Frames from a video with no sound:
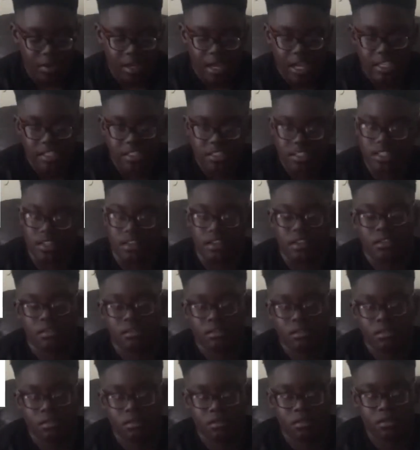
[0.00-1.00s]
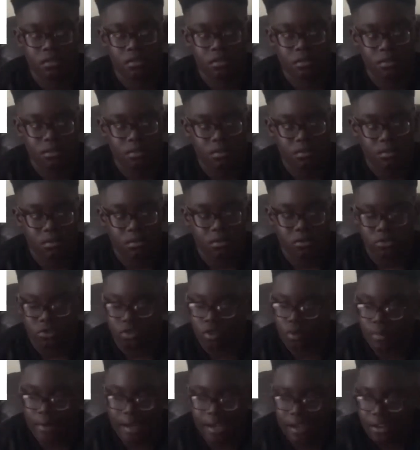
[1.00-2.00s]
I sing. No
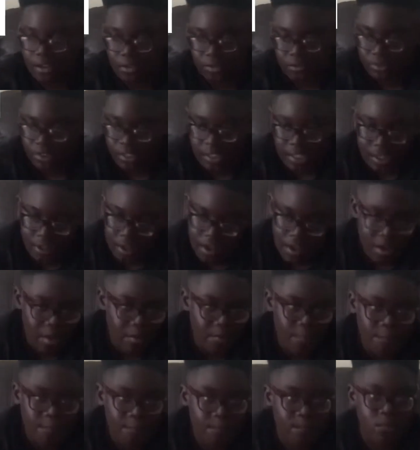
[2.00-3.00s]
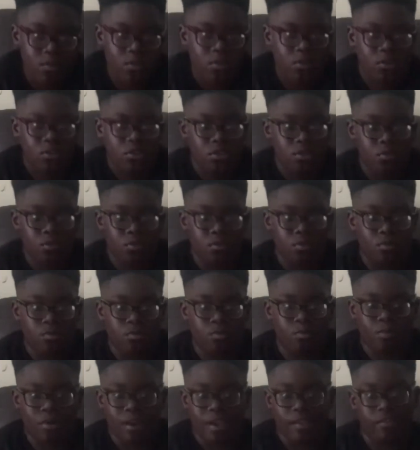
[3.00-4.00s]
matter
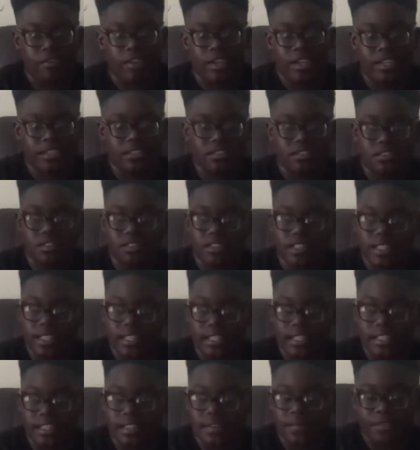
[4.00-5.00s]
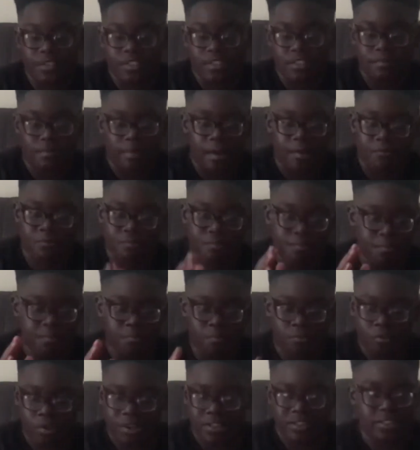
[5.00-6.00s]
where it is, if it's in my friend's